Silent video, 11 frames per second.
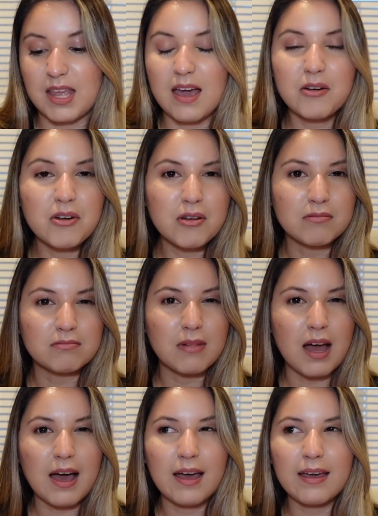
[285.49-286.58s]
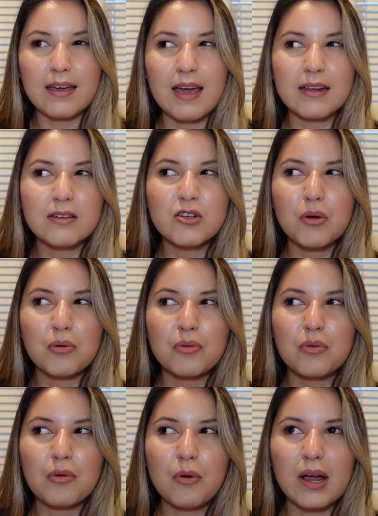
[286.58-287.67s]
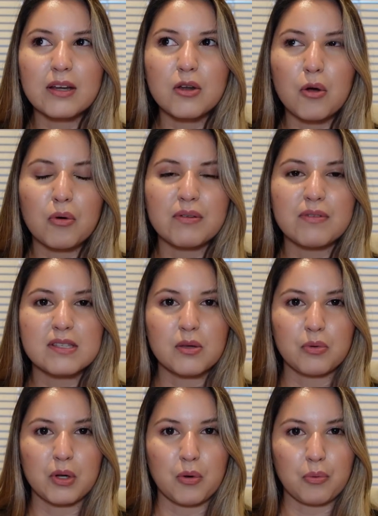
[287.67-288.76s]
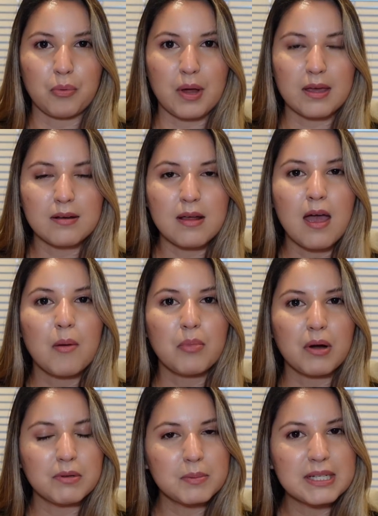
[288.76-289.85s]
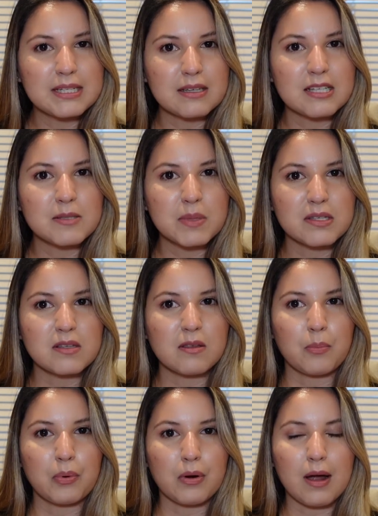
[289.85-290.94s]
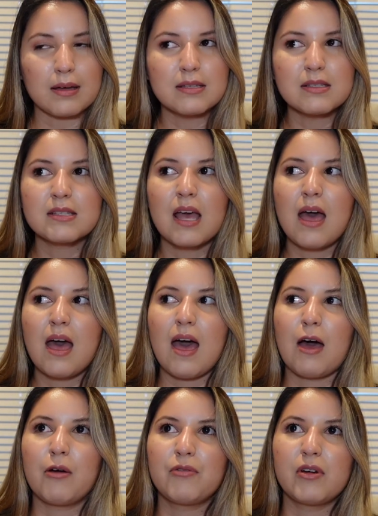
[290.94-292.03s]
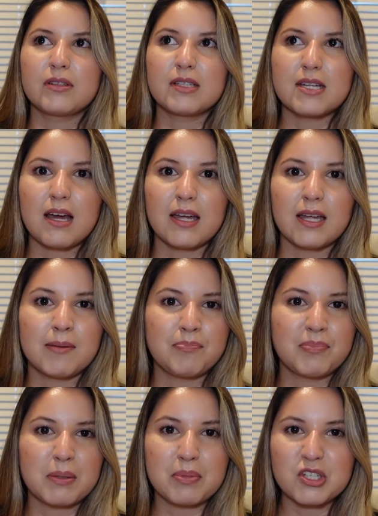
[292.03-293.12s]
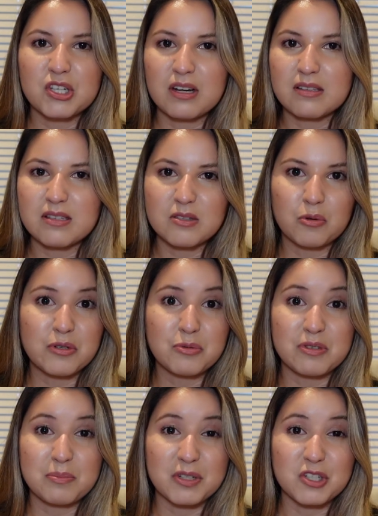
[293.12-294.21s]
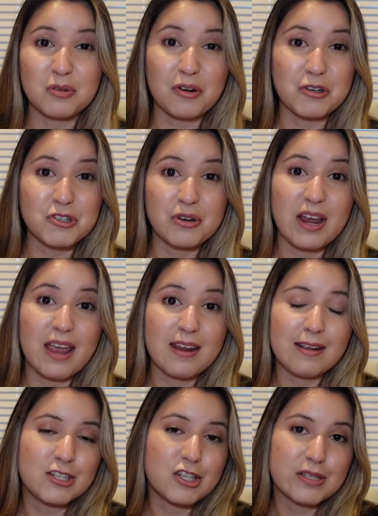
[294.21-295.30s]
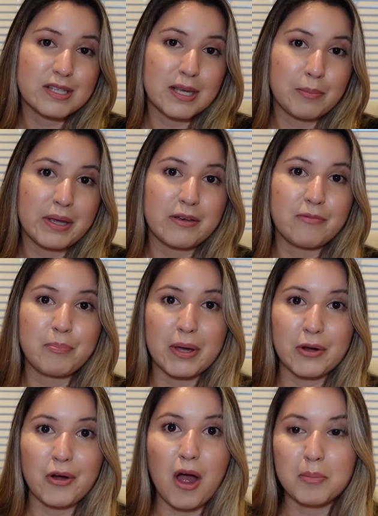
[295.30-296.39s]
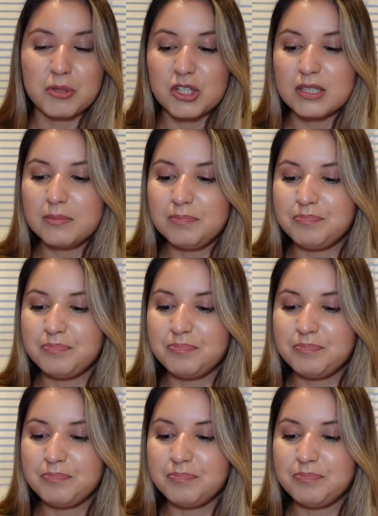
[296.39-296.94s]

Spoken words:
I don't know. I don't quite know if it's a regret. Probably yes, because of the price. However, at the time, the Pochette accessories was much larger and it just seemed like a better option.